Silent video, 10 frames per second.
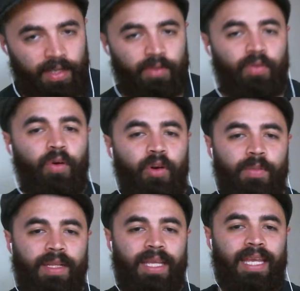
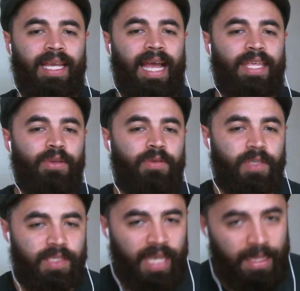Normally, I use
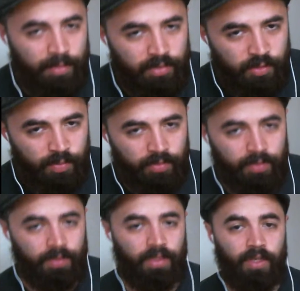a
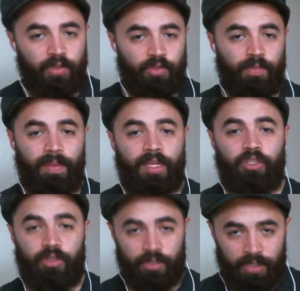tablespoon to
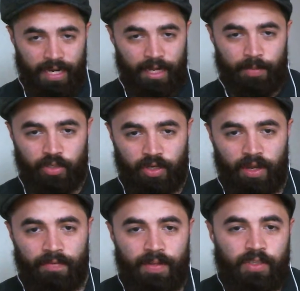measure how much
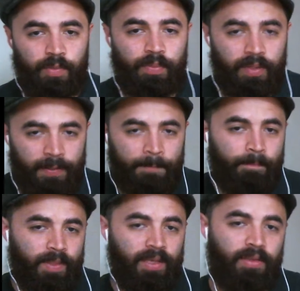coffee to put
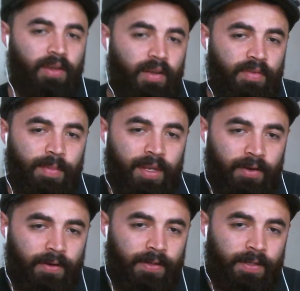in the coffee
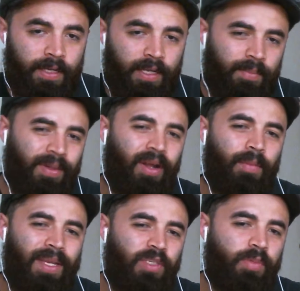maker, but all
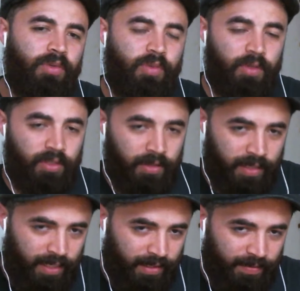my spoons were
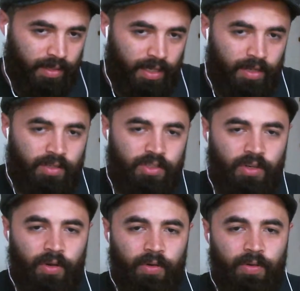dirty,
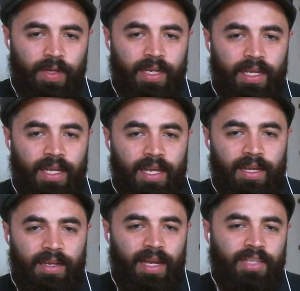so
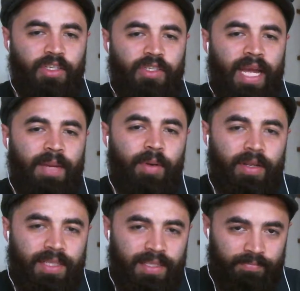I just
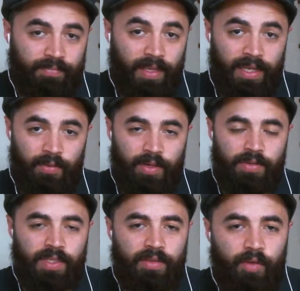eyeballed it. We're
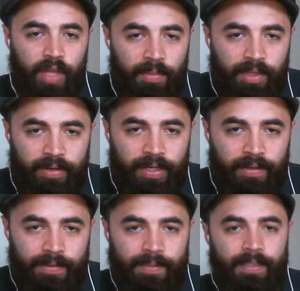using the vocabulary here.